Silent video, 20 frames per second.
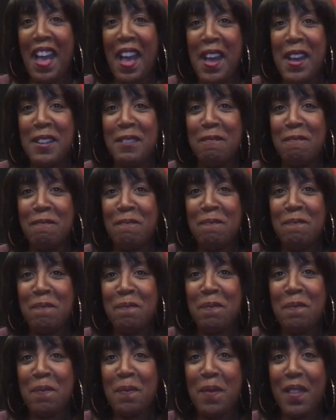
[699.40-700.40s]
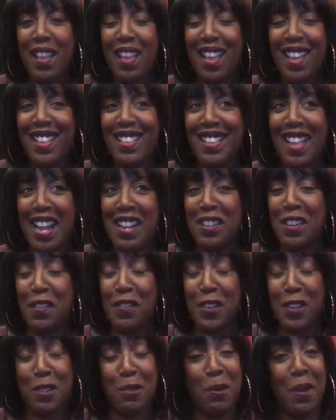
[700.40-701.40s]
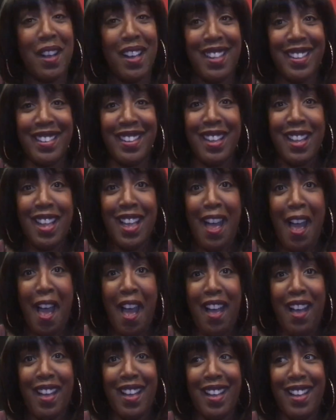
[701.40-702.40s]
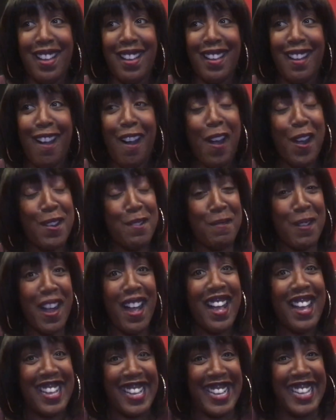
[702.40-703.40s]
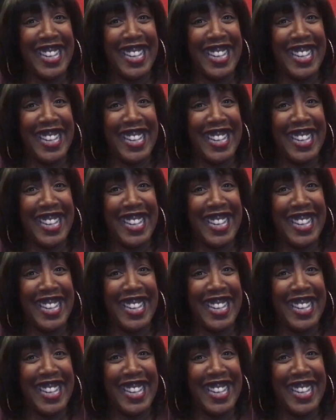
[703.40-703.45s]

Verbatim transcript: um, I don't know if there's one. Uh, hard rock.